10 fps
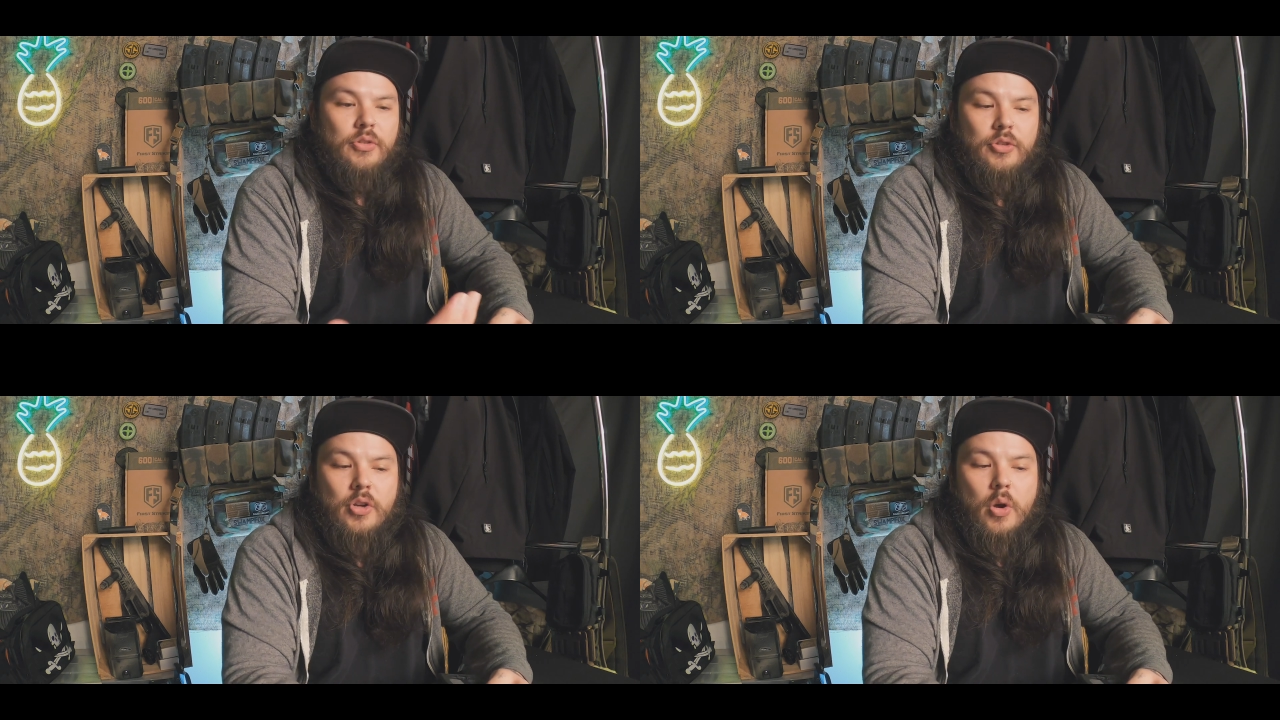
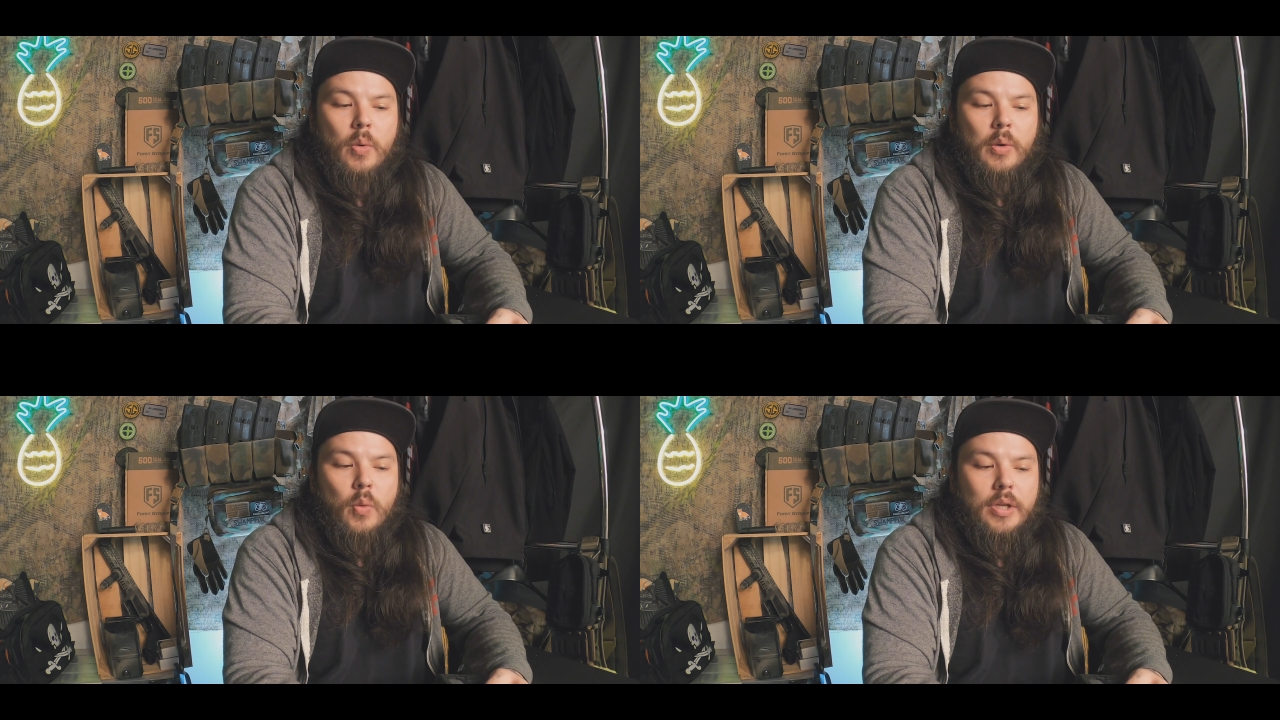
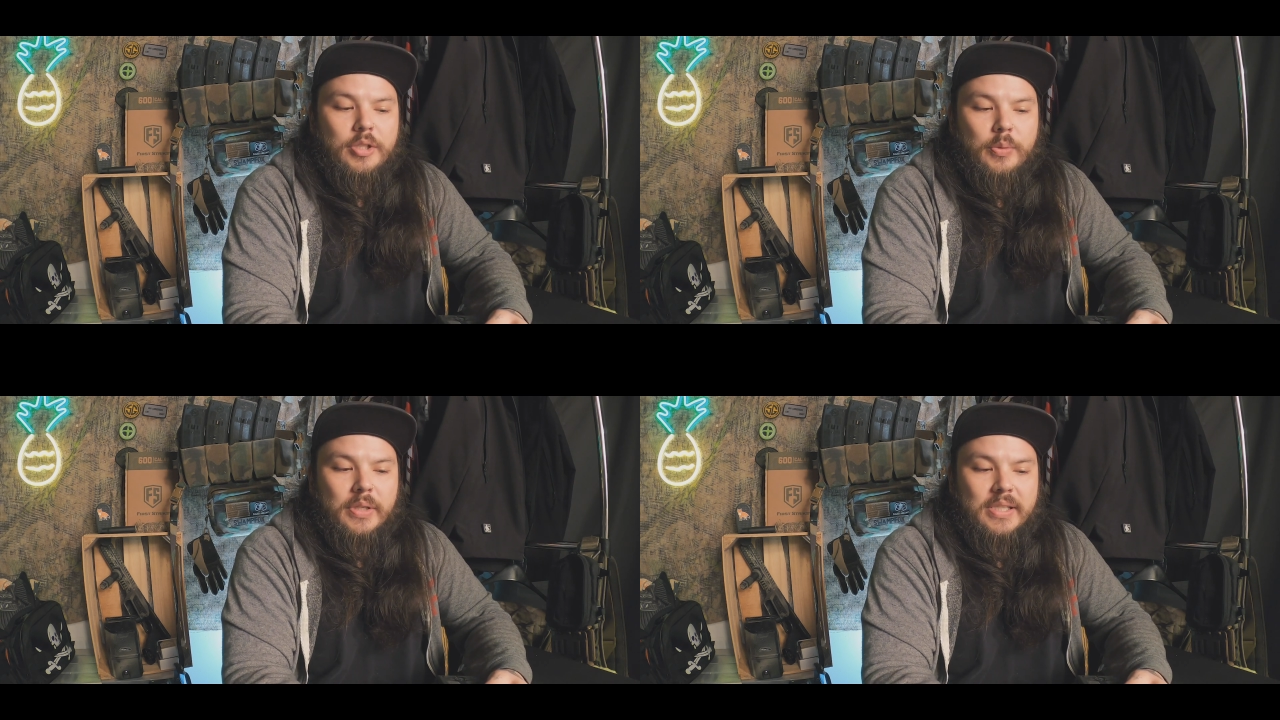knowing what
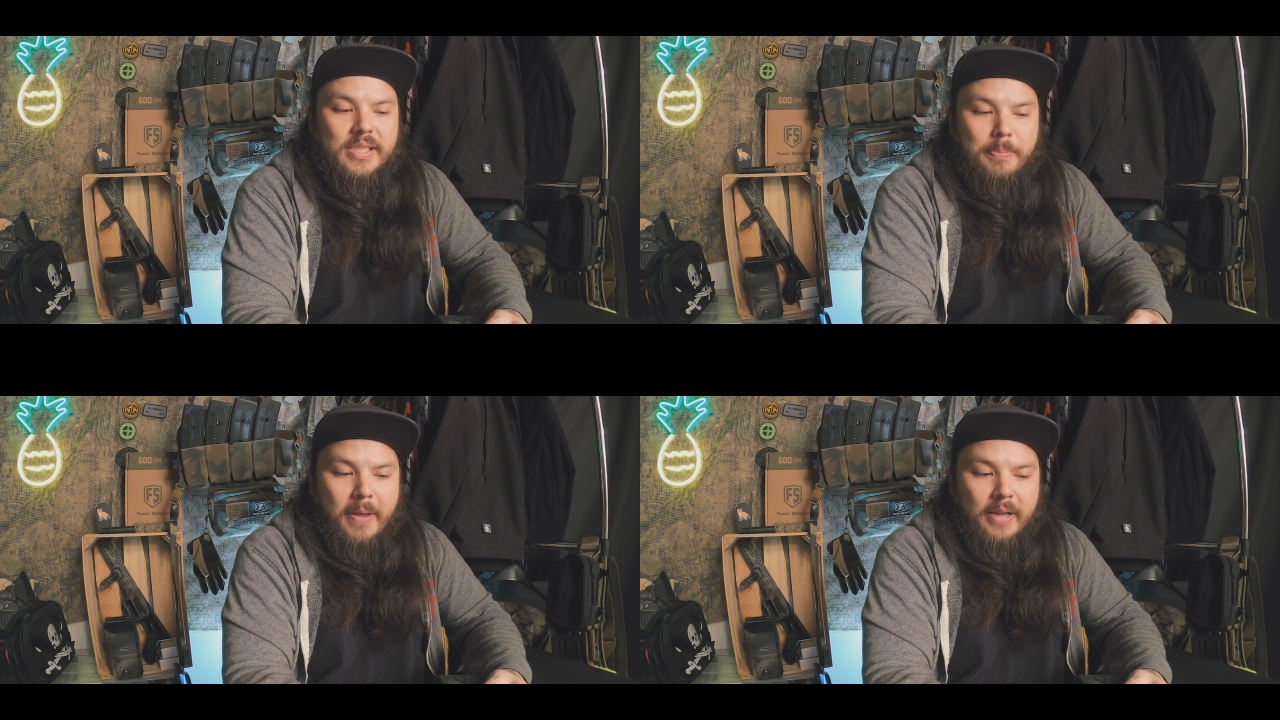to
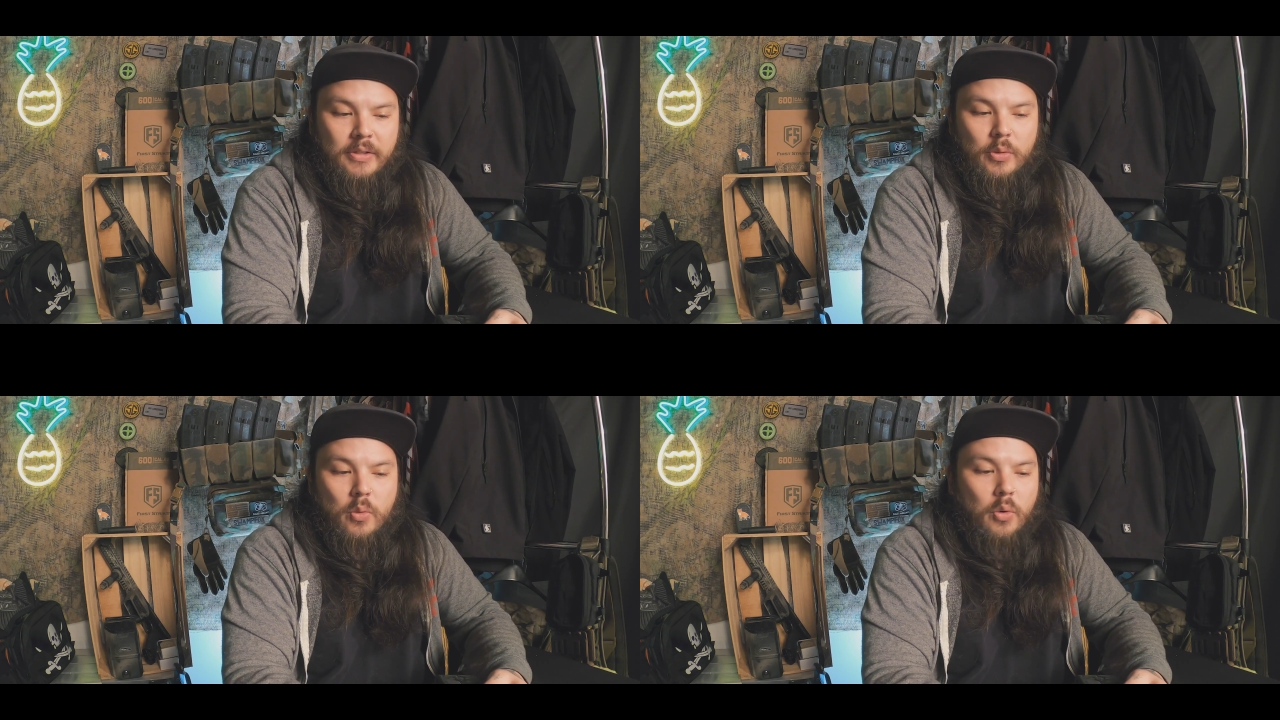
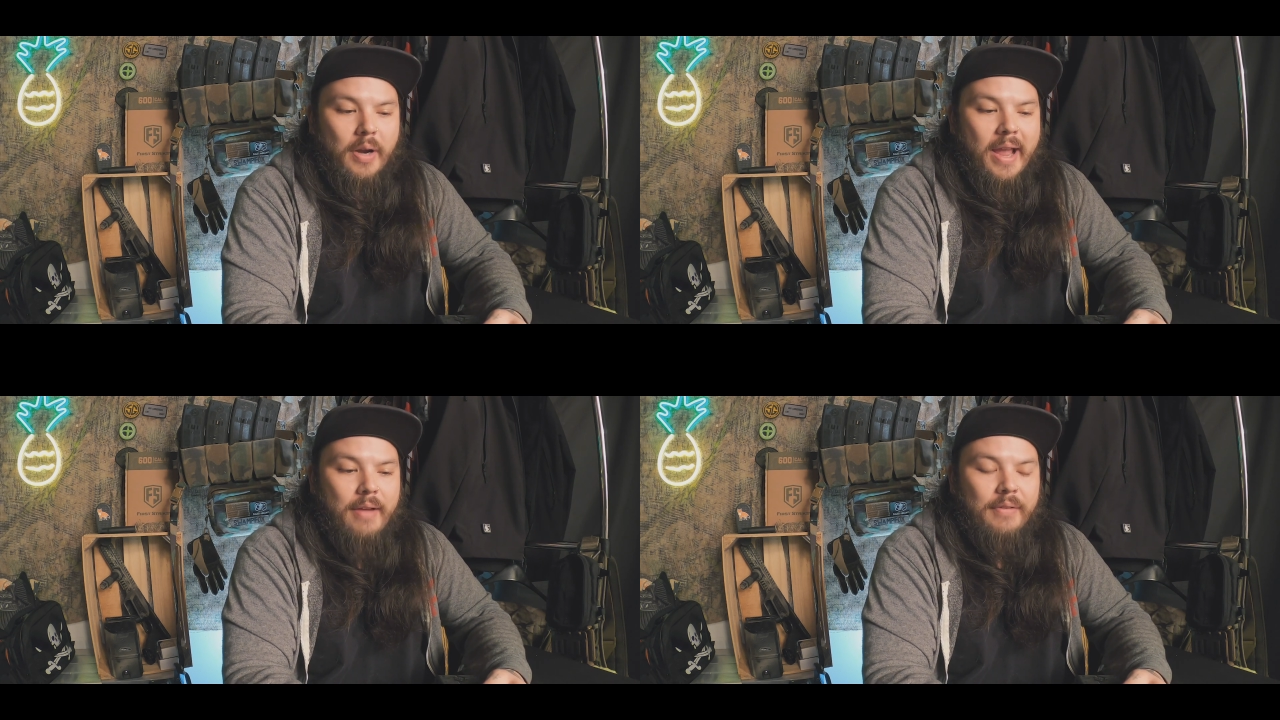expect
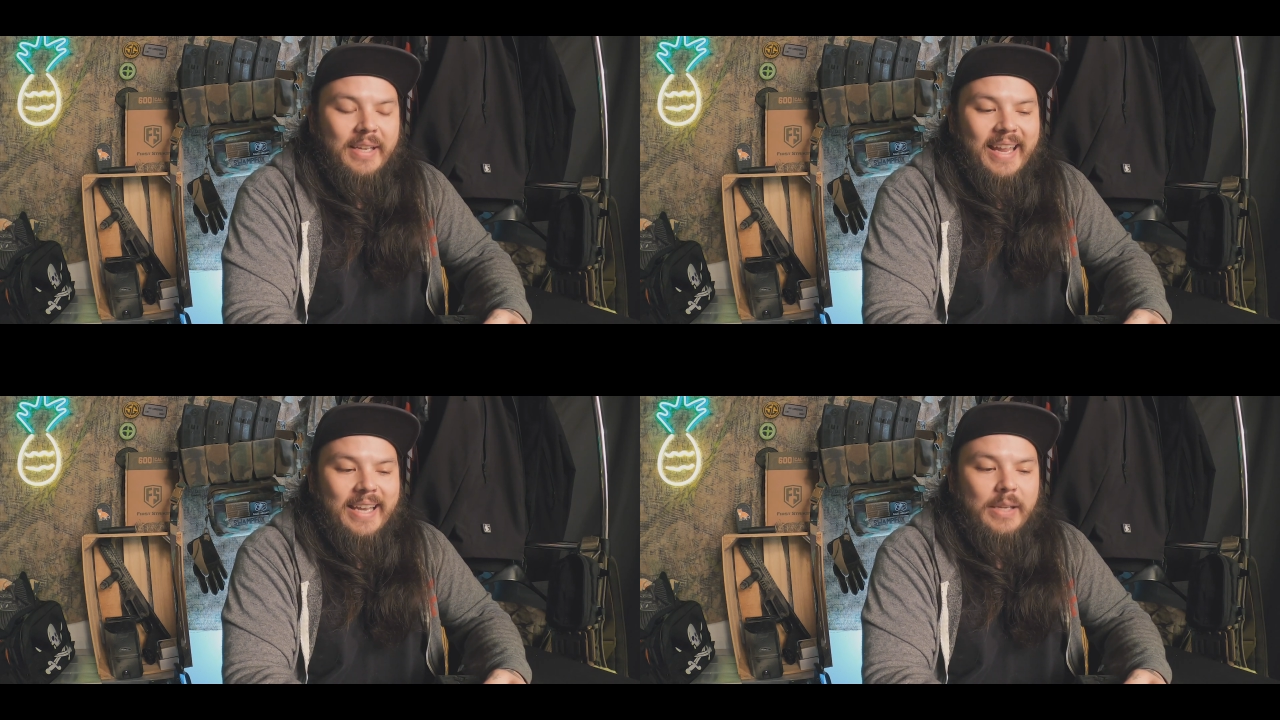or
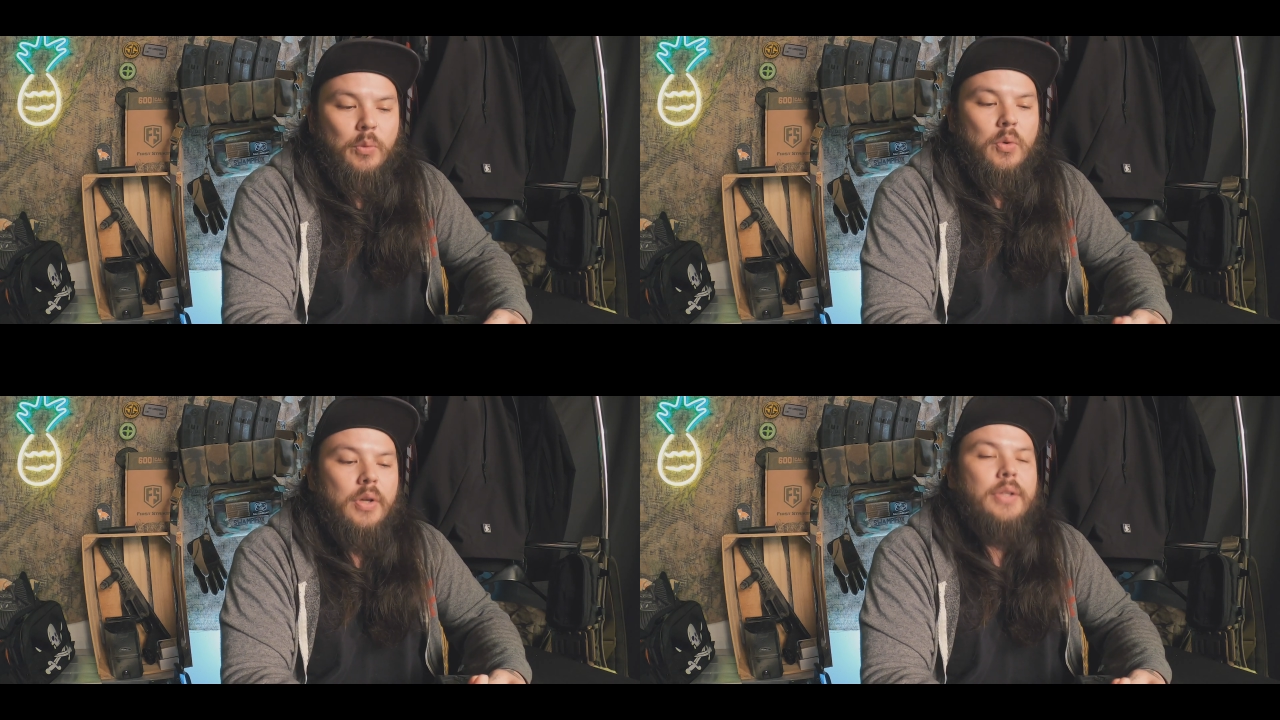having
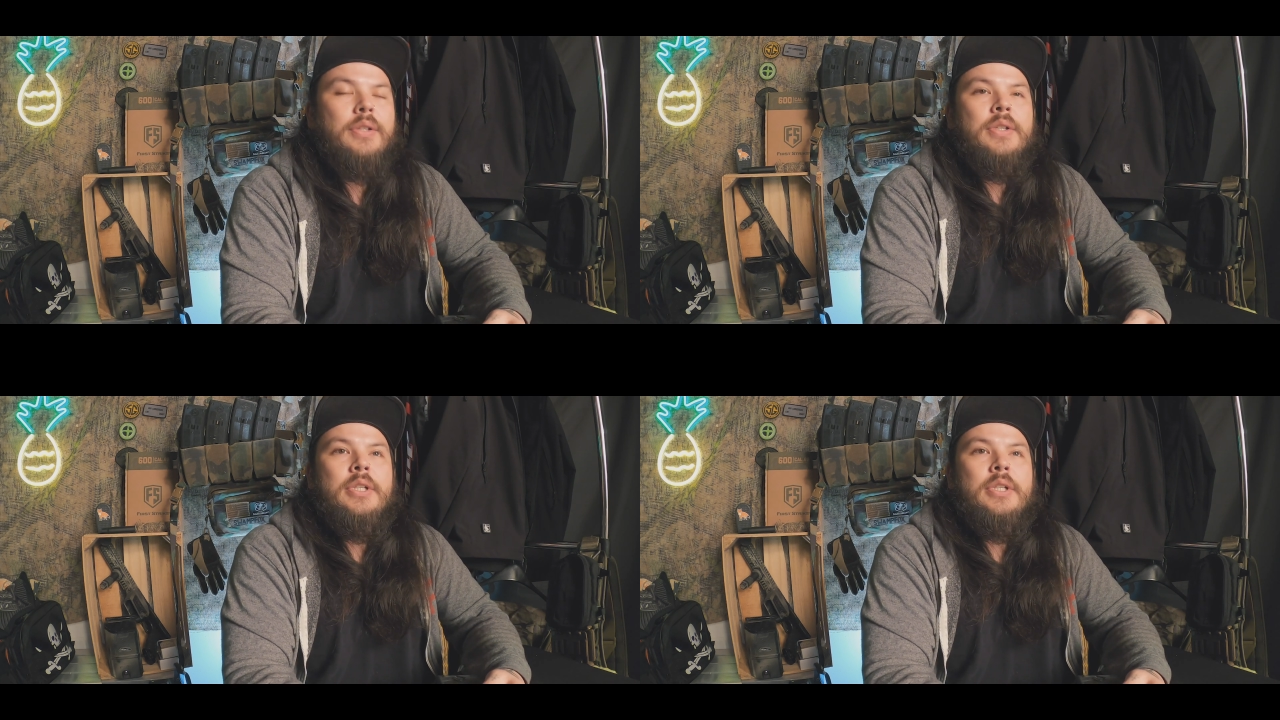anyone